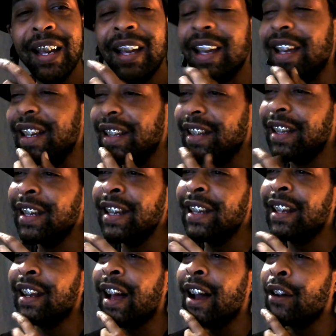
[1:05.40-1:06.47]
And
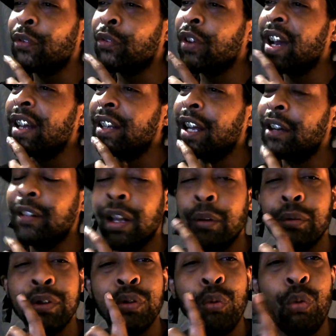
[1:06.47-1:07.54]
then I find out there
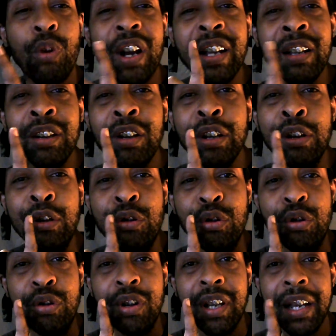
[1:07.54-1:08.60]
was one
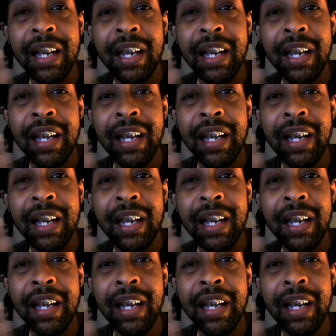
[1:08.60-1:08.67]
dude